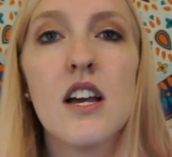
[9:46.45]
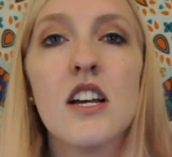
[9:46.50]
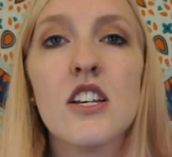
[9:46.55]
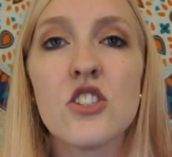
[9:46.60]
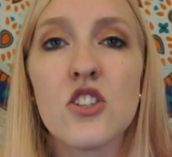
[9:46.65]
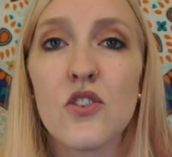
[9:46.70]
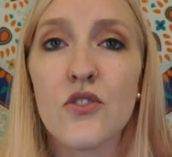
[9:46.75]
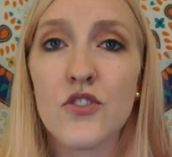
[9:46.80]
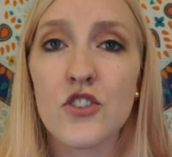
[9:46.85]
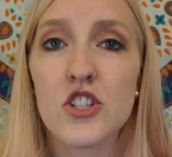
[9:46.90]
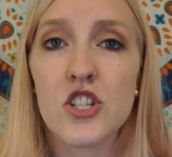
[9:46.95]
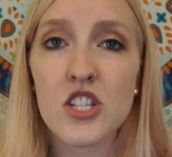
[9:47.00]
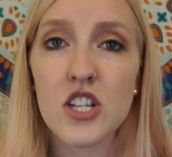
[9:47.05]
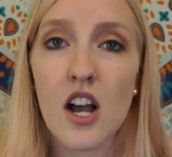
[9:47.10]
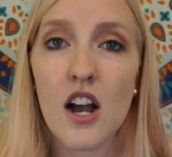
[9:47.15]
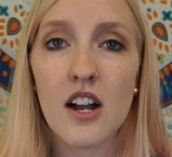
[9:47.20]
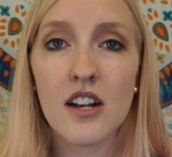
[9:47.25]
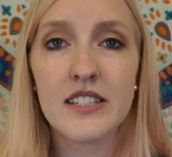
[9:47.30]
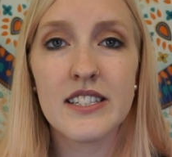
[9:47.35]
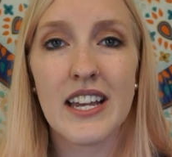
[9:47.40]
So for
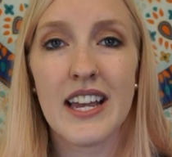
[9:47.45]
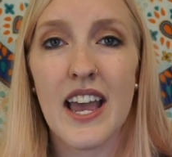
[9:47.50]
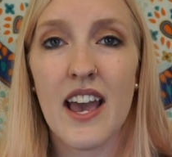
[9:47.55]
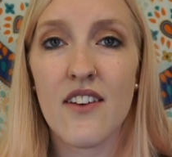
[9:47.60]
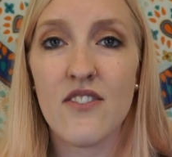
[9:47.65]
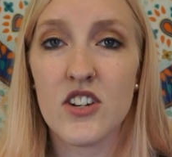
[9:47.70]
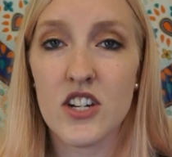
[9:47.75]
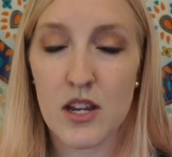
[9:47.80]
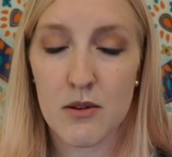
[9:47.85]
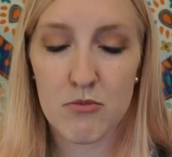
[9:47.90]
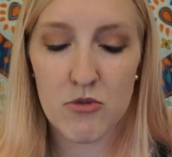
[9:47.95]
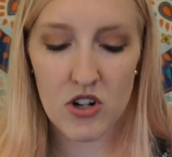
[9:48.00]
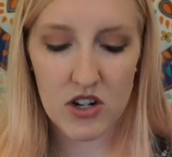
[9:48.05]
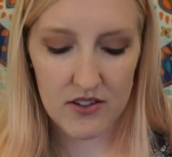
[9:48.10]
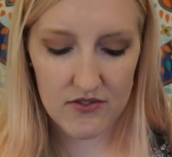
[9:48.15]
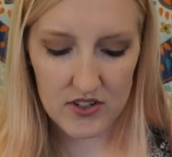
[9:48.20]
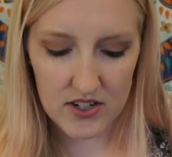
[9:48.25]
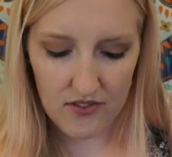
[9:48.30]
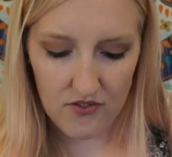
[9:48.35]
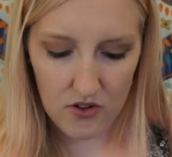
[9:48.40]
socks, I have a number
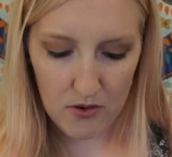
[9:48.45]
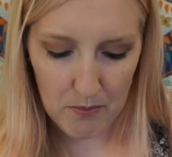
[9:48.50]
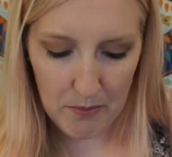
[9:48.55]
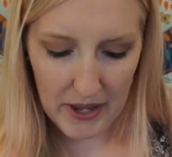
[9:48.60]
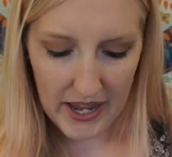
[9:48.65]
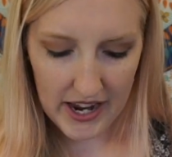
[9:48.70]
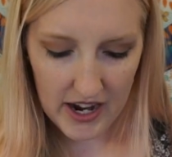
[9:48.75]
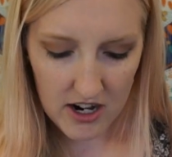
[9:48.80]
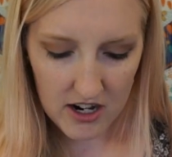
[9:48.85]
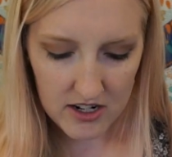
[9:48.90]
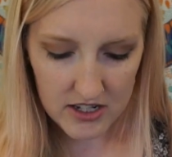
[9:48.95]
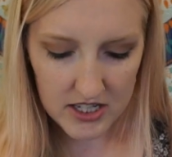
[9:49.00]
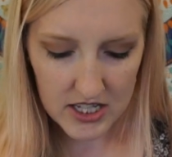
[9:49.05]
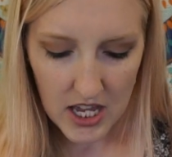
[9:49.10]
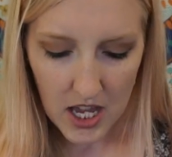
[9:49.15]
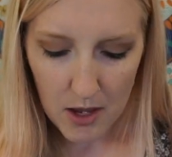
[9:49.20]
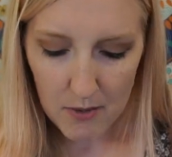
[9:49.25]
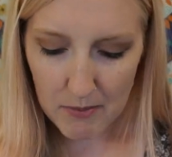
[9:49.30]
of different pairs.